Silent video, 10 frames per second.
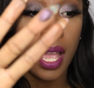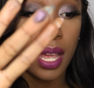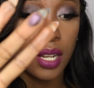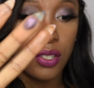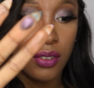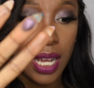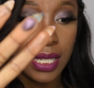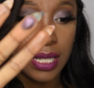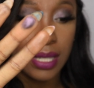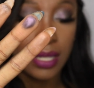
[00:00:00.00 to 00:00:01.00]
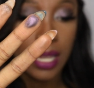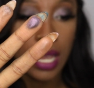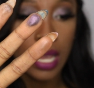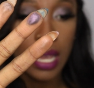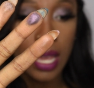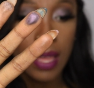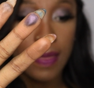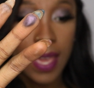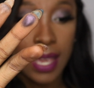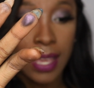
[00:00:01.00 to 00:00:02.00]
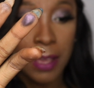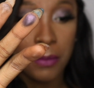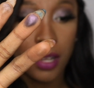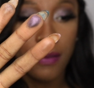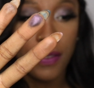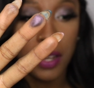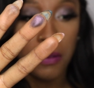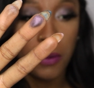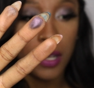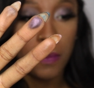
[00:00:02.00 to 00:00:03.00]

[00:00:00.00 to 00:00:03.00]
and as you guys can see, that came off very well.